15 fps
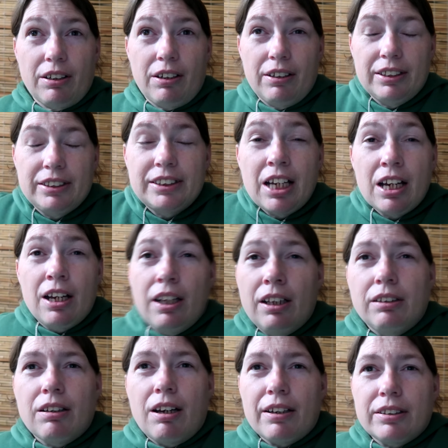guys.
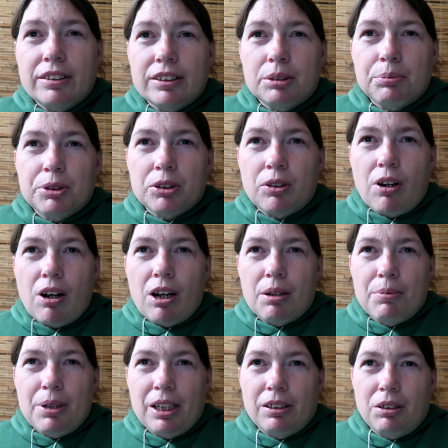Like,
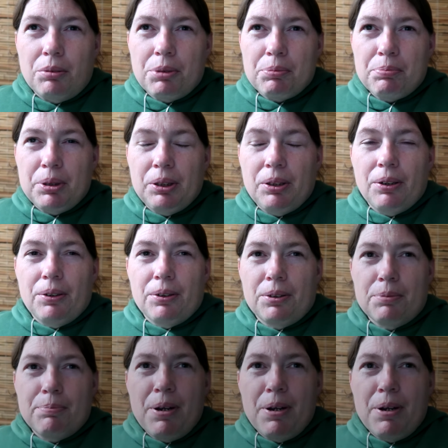subscribe and comment below.